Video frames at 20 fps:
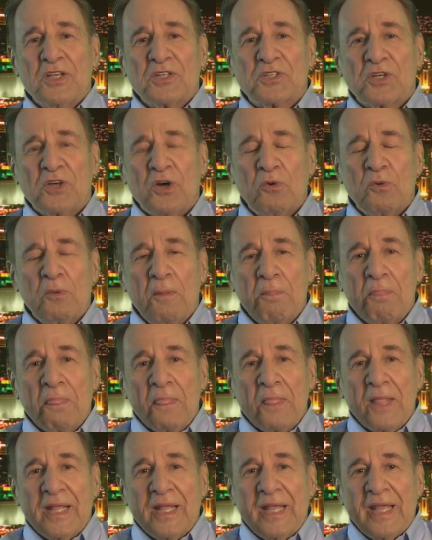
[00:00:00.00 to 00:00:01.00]
So
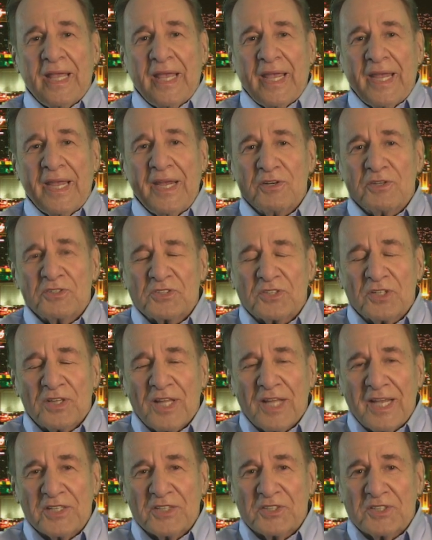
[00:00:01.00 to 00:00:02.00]
here's the
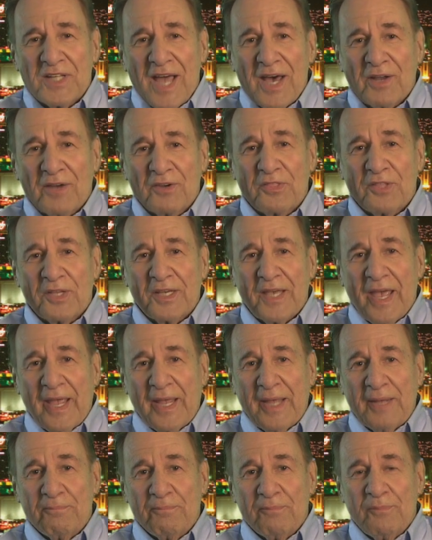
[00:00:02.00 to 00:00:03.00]
last out of the
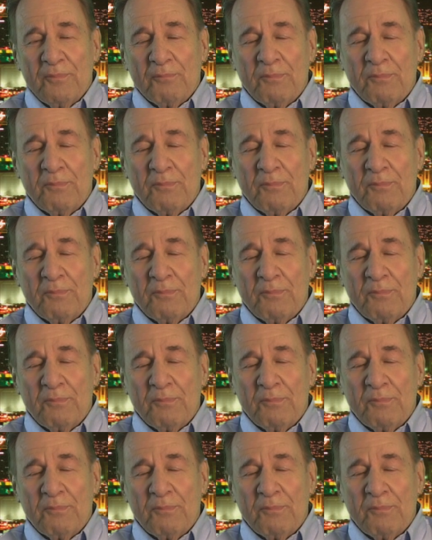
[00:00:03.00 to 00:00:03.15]
game